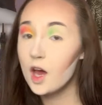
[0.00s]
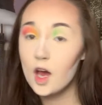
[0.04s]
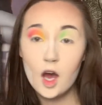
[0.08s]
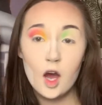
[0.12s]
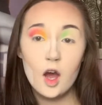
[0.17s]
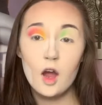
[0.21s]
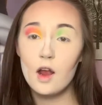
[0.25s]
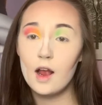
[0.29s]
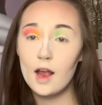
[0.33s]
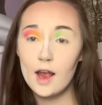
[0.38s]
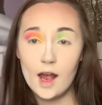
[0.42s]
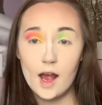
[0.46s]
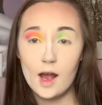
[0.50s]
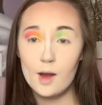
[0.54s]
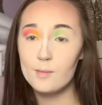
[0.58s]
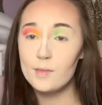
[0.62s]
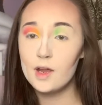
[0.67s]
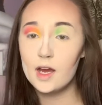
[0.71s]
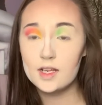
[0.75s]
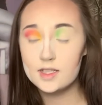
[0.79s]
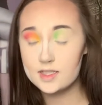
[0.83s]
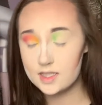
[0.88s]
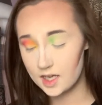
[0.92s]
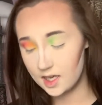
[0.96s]
Okay, I'm
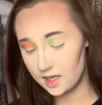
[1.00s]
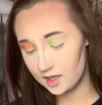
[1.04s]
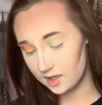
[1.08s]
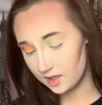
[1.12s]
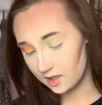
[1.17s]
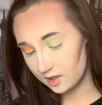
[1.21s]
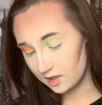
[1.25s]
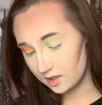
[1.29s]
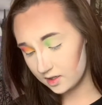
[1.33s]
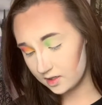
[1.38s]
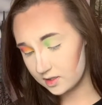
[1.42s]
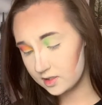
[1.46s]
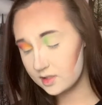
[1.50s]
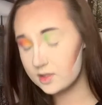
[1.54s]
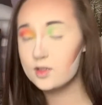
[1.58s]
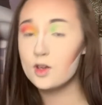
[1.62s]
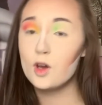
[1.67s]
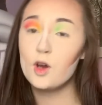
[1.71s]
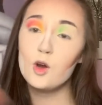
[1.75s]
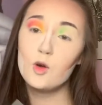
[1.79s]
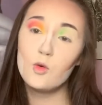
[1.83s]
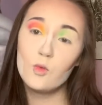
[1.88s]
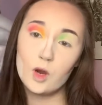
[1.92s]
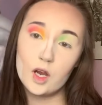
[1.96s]
not taking this,
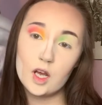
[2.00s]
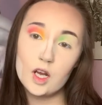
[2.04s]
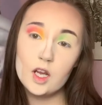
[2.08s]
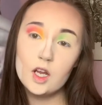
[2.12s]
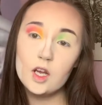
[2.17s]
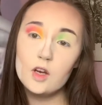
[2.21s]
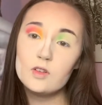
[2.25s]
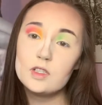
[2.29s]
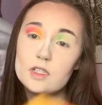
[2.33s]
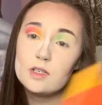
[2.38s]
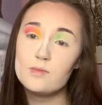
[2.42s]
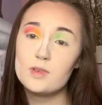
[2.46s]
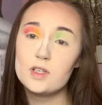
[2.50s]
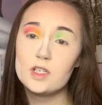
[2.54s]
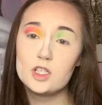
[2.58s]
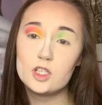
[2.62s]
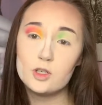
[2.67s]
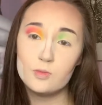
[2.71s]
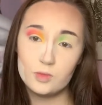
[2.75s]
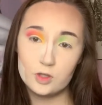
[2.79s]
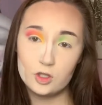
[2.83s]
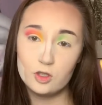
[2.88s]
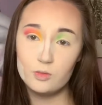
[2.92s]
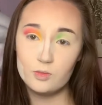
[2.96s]
so we're gonna go dip into
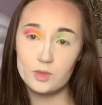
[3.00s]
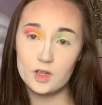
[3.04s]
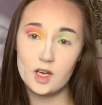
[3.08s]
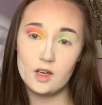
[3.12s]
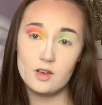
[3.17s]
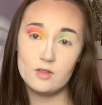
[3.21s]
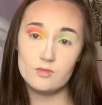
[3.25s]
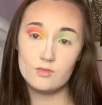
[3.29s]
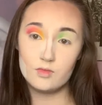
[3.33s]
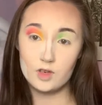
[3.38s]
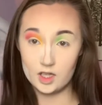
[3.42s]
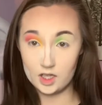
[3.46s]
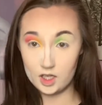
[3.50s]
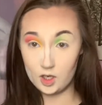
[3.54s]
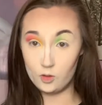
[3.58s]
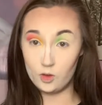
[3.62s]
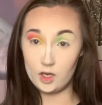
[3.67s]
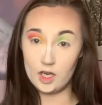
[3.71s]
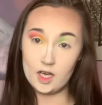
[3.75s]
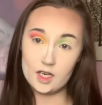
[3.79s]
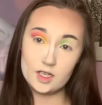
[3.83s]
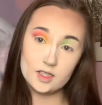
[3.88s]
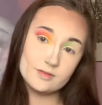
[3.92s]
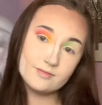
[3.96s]
Blue Blood really
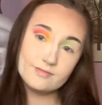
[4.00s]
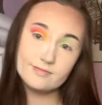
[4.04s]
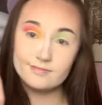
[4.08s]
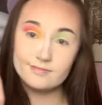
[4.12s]
quick.